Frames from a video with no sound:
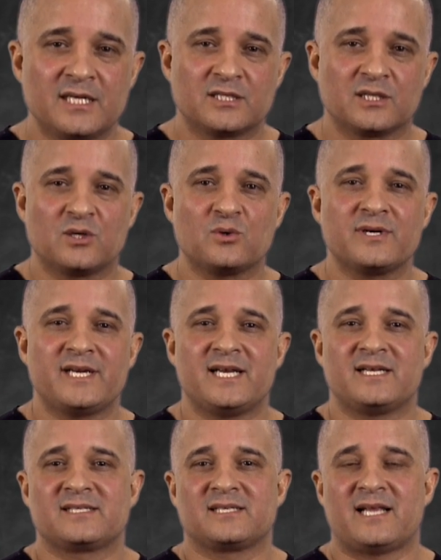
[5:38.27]
The lower
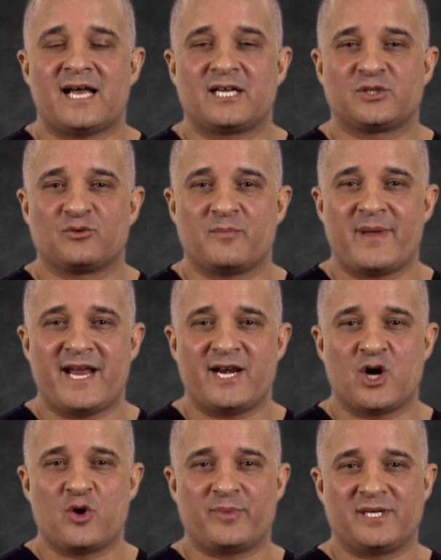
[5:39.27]
end is allowed to remain
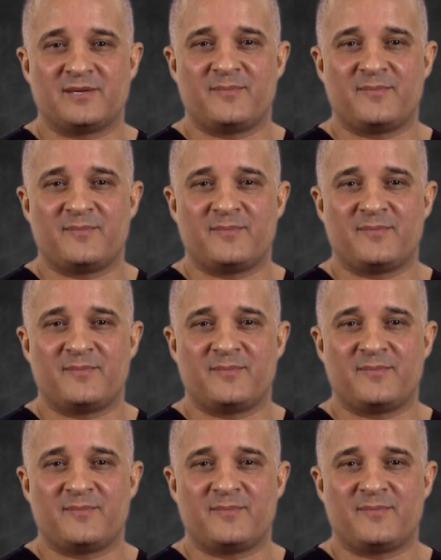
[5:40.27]
open